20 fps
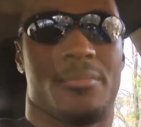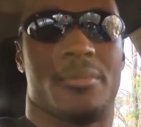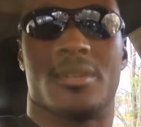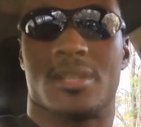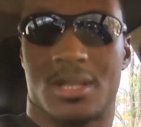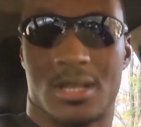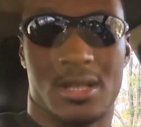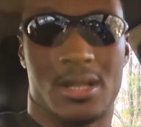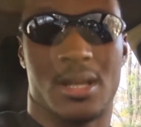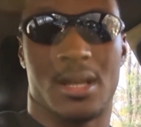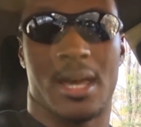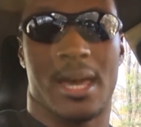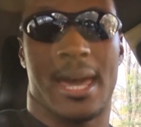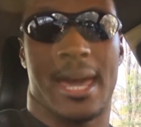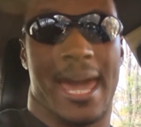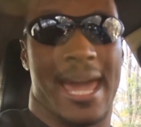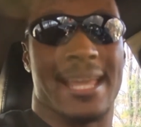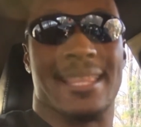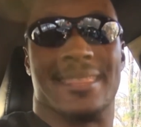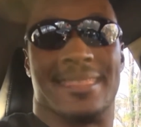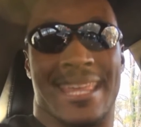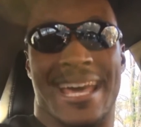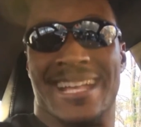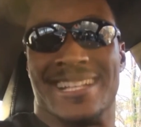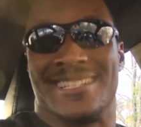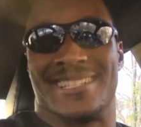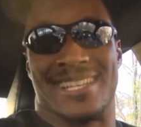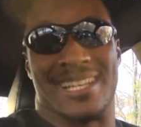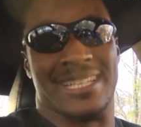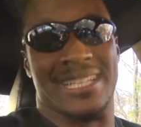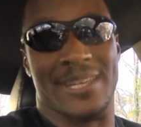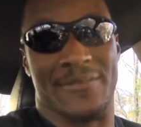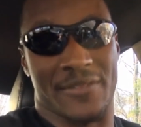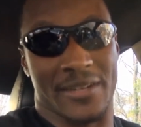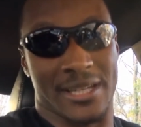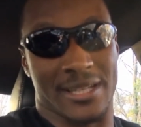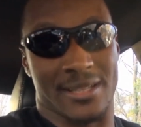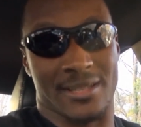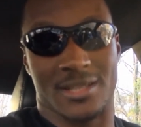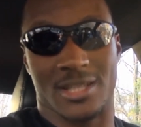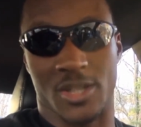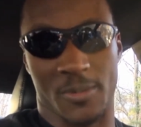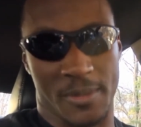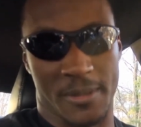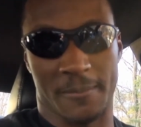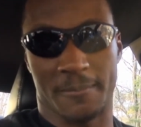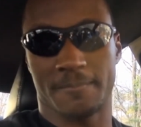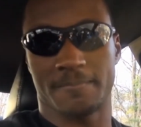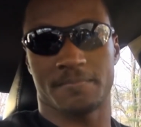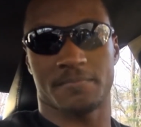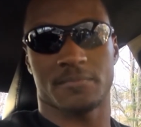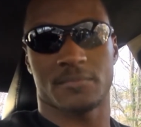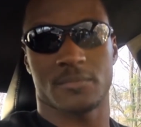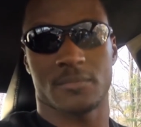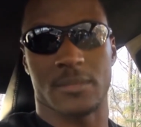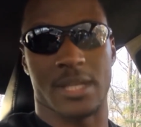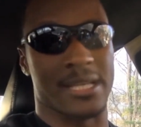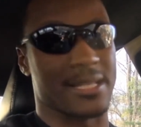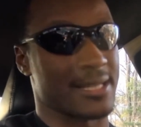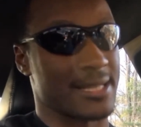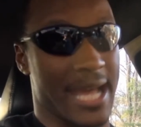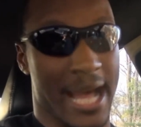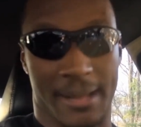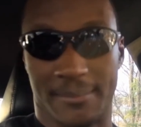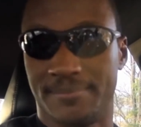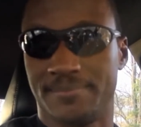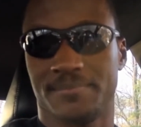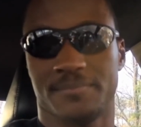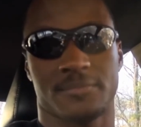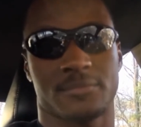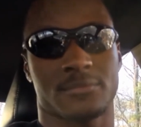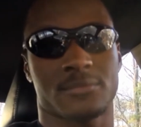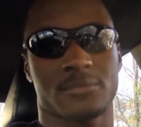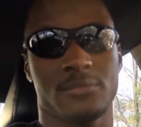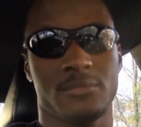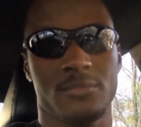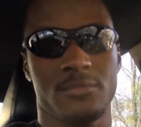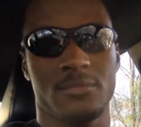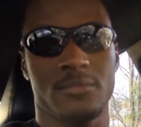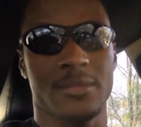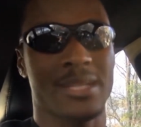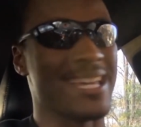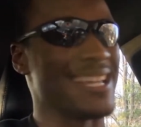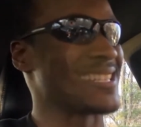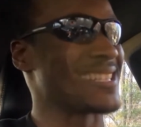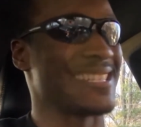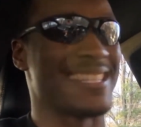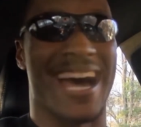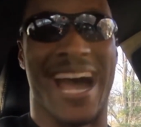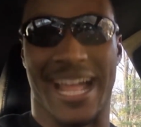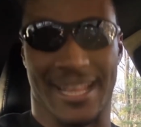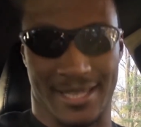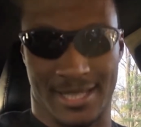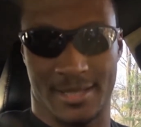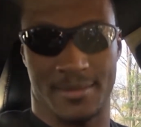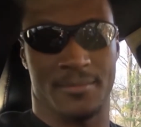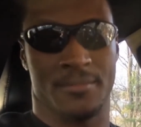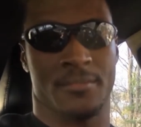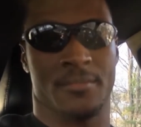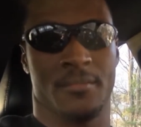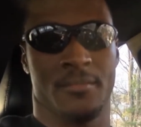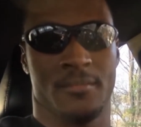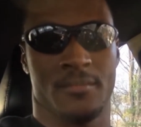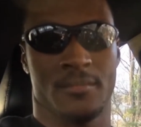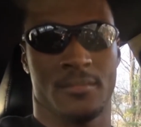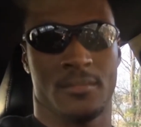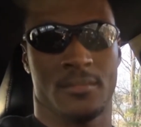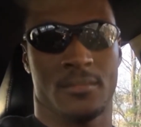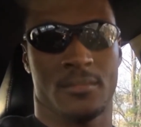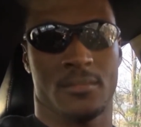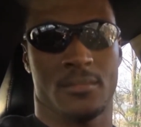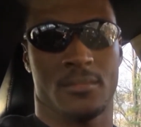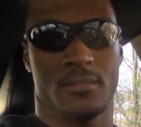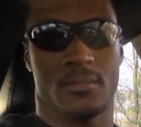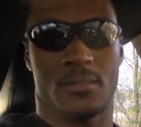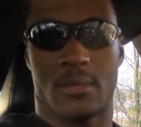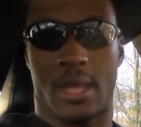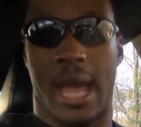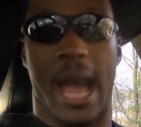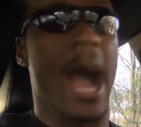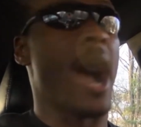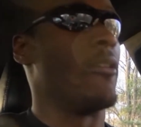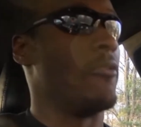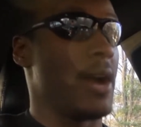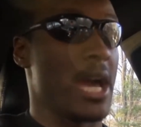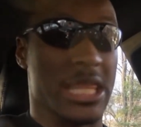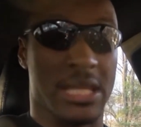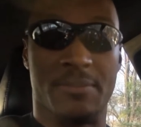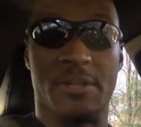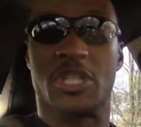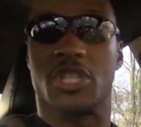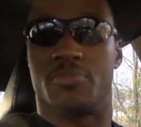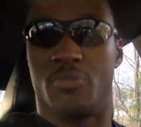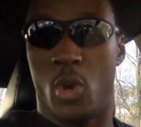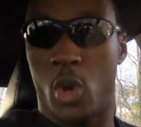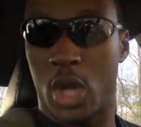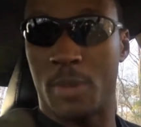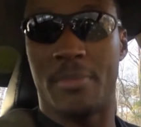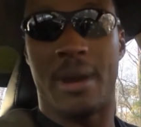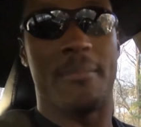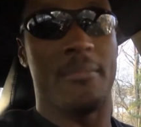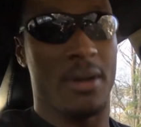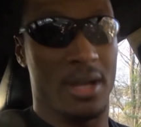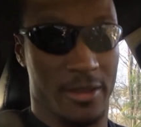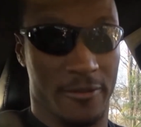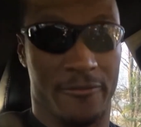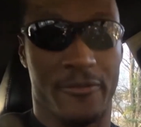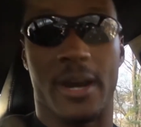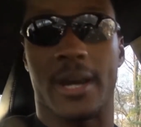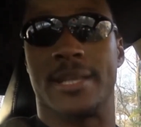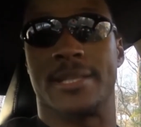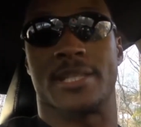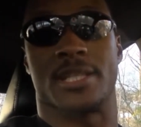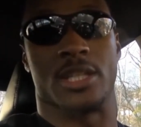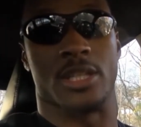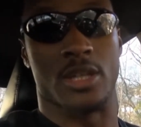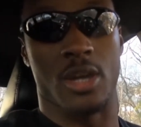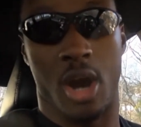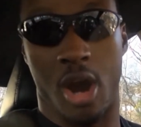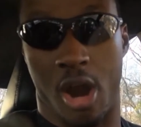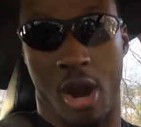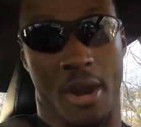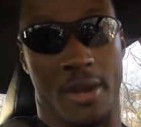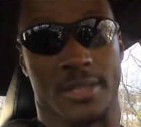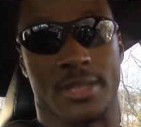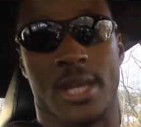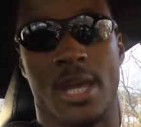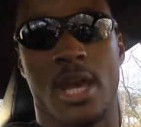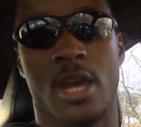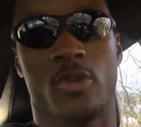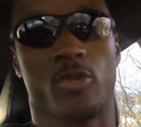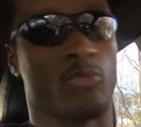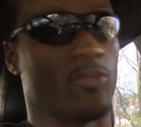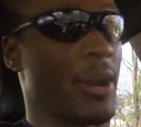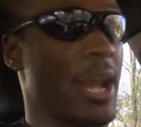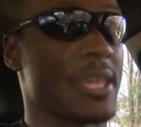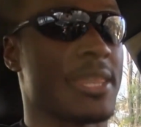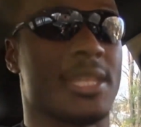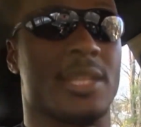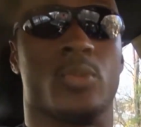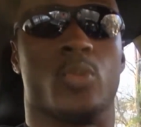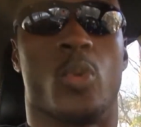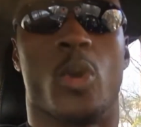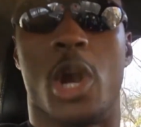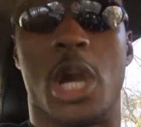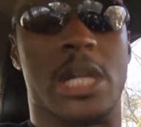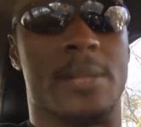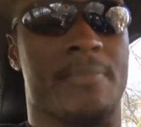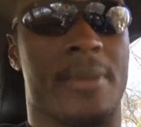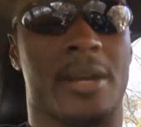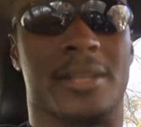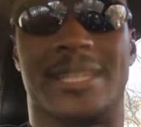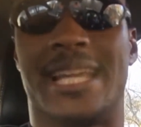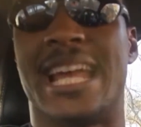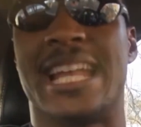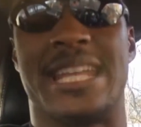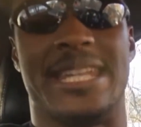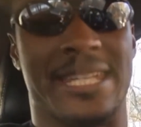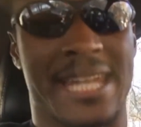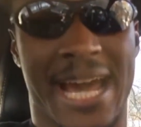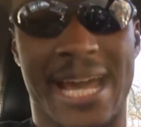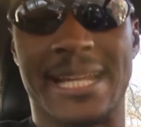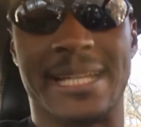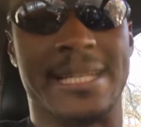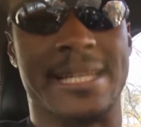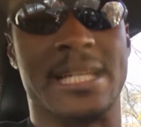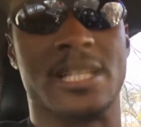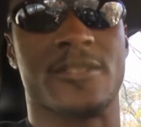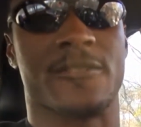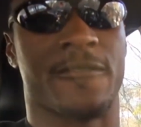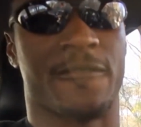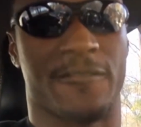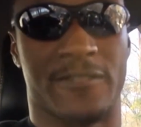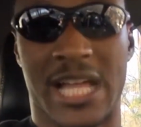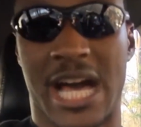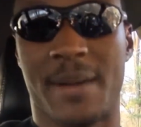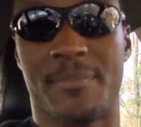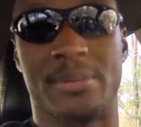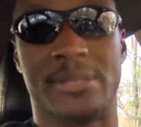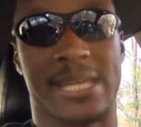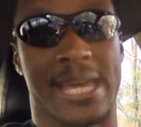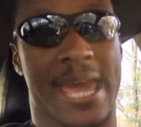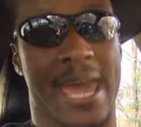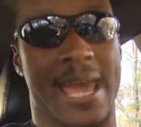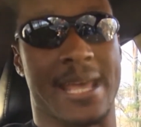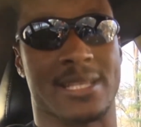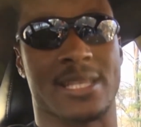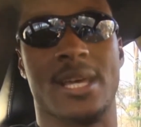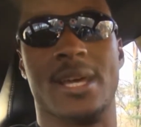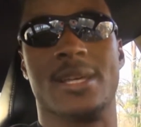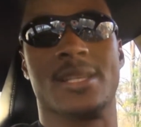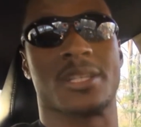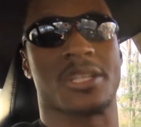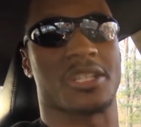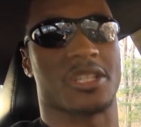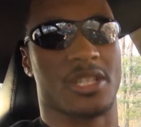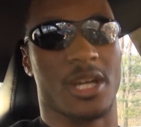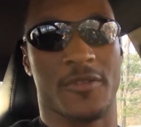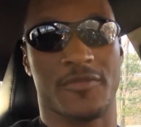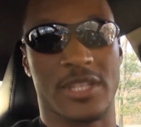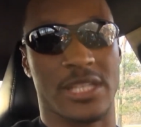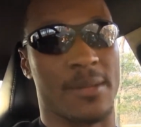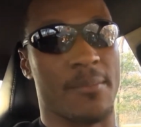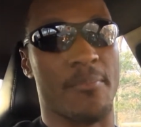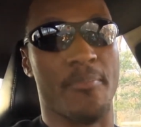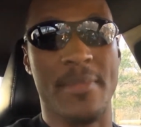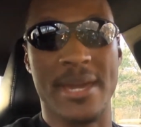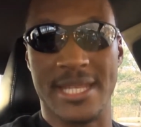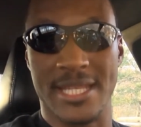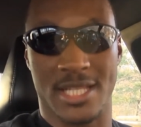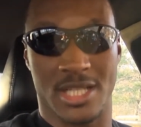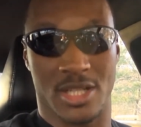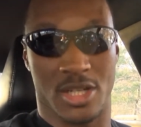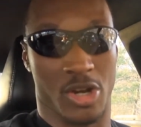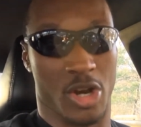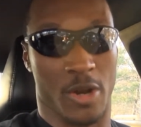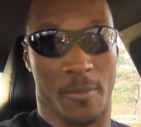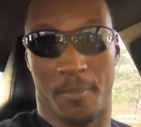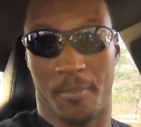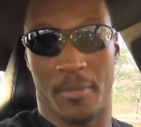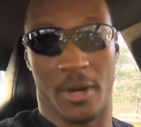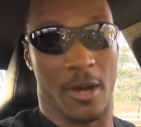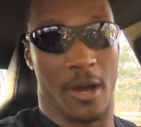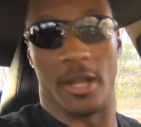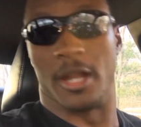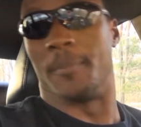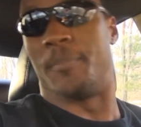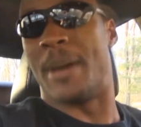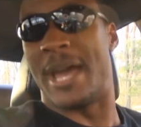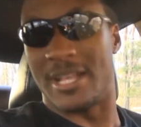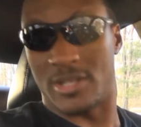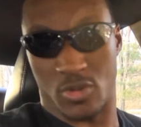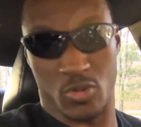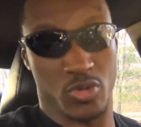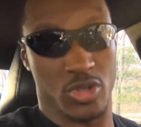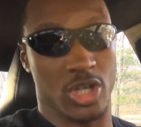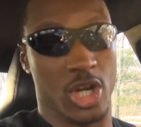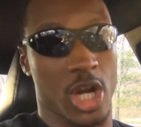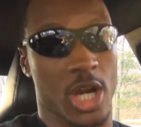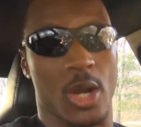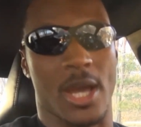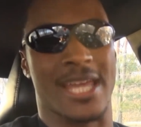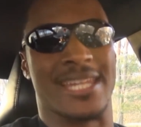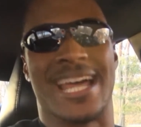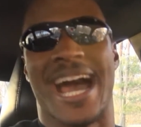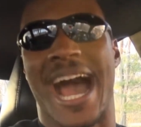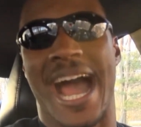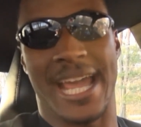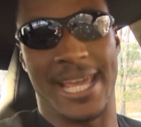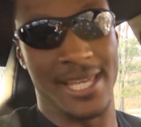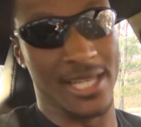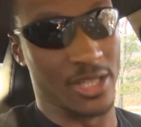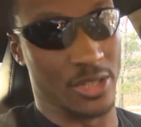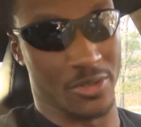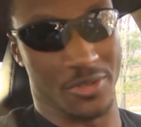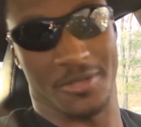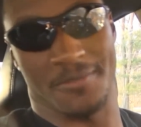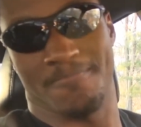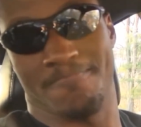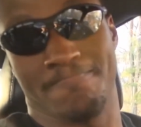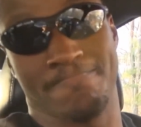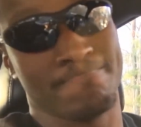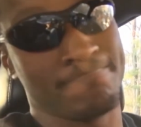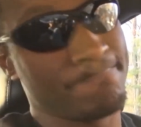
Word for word: pussy ain't that significant to me. It's not. It's not. I'd rather be smoking my motherfucking cigars rather than worrying about that ninety inch floppy ass stuffed in a mini skirt, uh, a pencil skirt, and high heels.